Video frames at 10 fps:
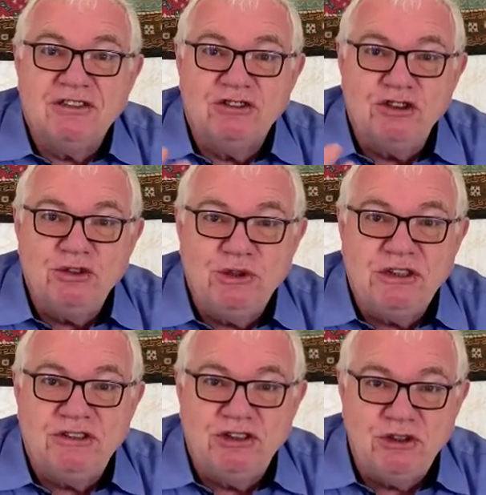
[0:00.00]

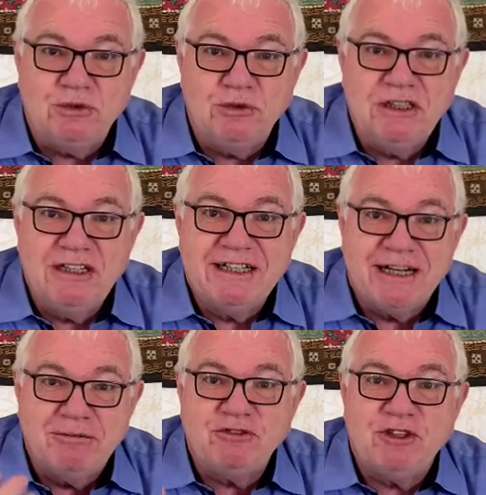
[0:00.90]
Jew
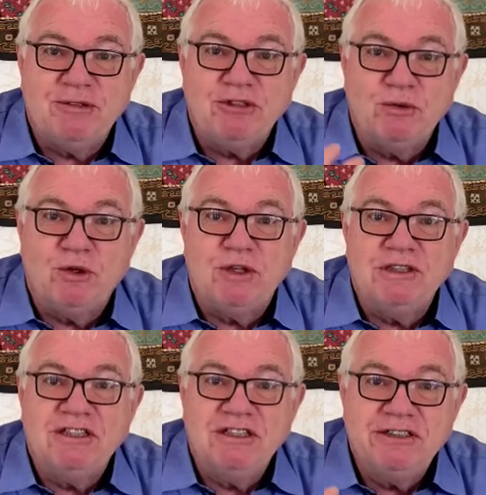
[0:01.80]
comes from the
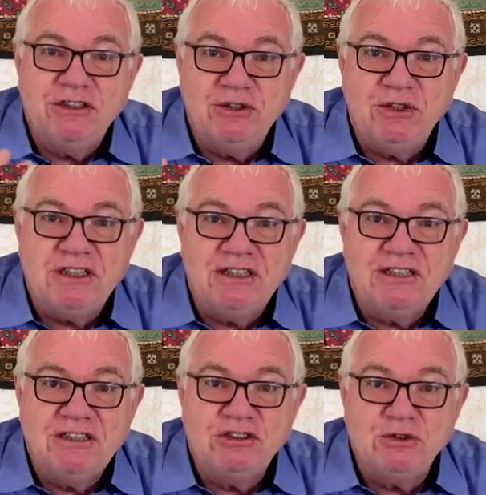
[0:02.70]
word Yehuda,
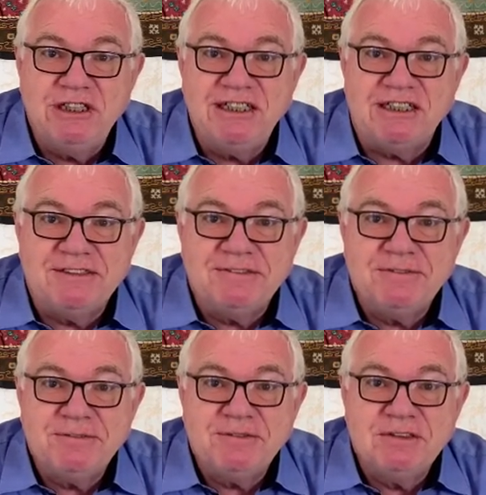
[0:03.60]
Judea.
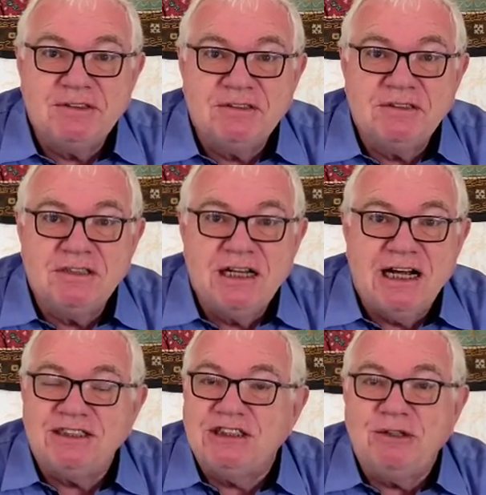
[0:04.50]

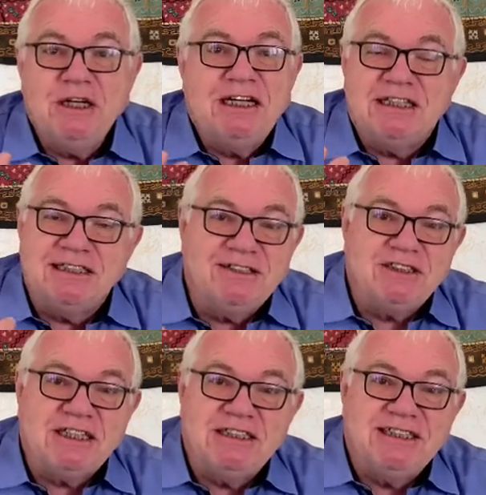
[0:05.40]
And so
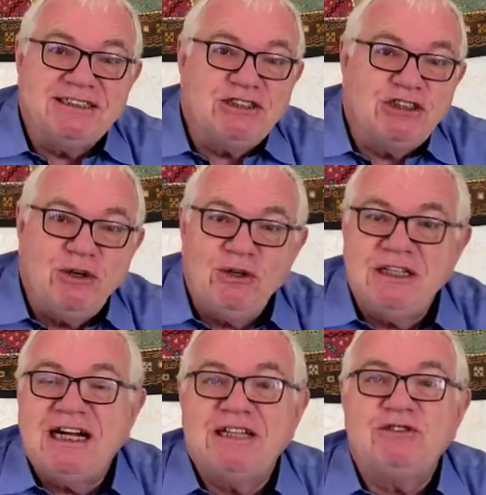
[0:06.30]
there's a total
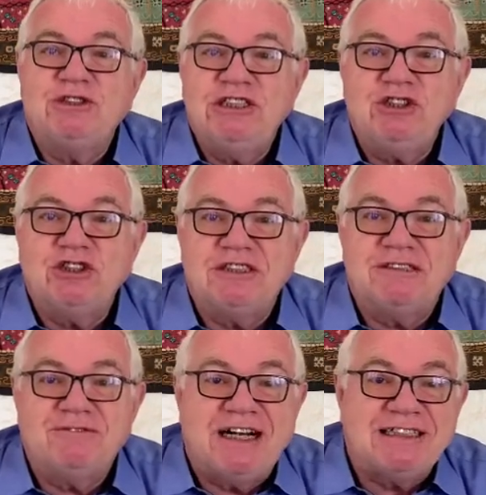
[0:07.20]
contradiction in
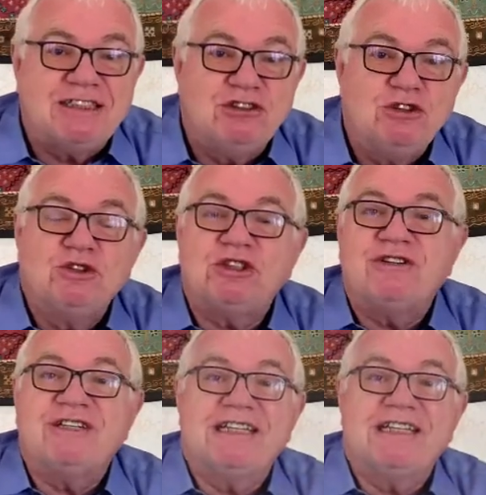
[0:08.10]
the fact that Jews aren't